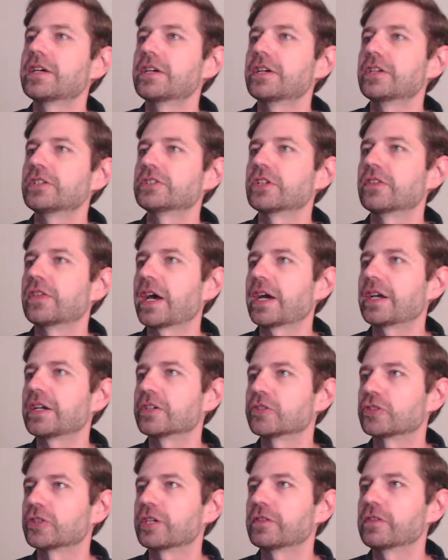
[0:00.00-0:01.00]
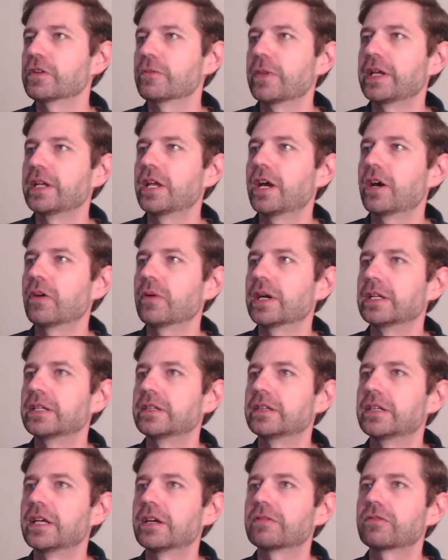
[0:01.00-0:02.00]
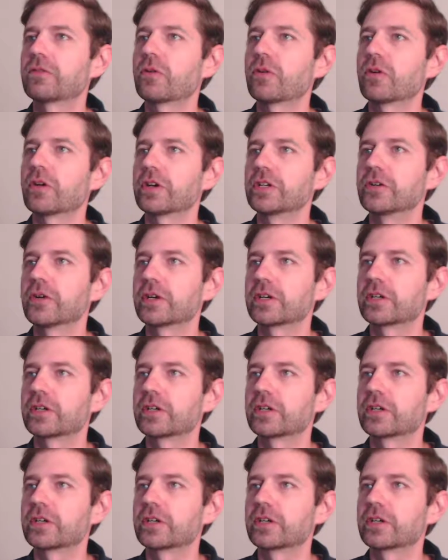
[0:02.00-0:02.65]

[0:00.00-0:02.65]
so that your servant may know it. Therefore, you are